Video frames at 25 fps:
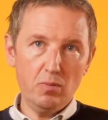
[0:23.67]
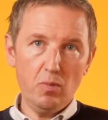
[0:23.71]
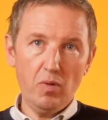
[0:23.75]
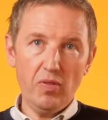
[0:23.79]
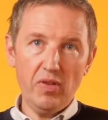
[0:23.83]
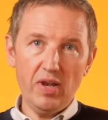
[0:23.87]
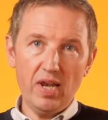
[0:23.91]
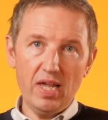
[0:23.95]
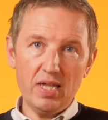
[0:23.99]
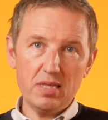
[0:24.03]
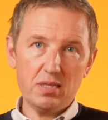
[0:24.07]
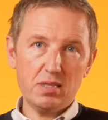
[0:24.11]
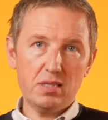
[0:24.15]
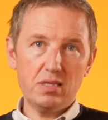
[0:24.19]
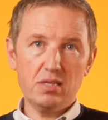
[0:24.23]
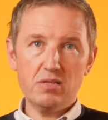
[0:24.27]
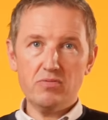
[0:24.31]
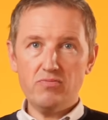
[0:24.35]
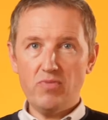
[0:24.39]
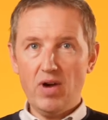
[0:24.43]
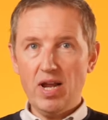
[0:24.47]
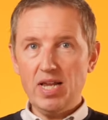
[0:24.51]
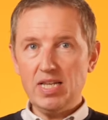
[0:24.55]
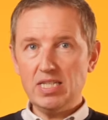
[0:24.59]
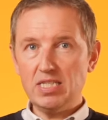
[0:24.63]
with lessons
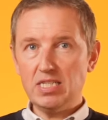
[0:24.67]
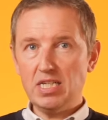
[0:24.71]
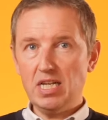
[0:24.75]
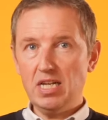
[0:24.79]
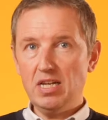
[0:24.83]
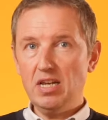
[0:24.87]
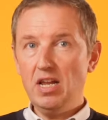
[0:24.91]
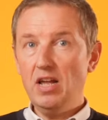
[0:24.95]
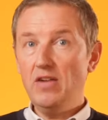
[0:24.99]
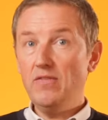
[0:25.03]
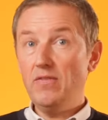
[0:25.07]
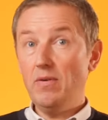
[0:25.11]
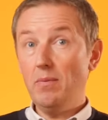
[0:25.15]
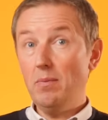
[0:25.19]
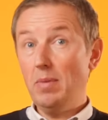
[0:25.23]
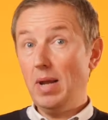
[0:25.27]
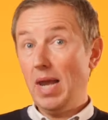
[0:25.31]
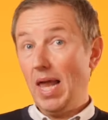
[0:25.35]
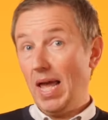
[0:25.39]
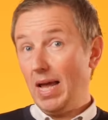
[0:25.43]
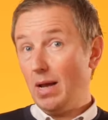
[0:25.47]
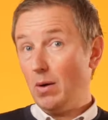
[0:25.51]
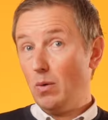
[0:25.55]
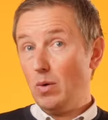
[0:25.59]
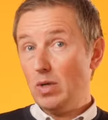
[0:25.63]
ranging from
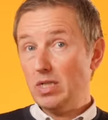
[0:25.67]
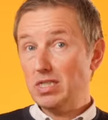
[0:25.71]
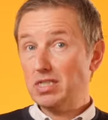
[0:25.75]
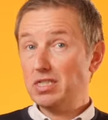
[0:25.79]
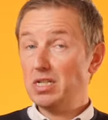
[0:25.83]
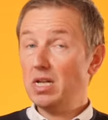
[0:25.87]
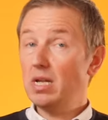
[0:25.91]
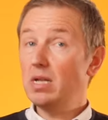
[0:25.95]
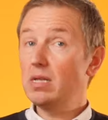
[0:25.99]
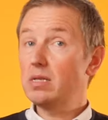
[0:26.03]
language,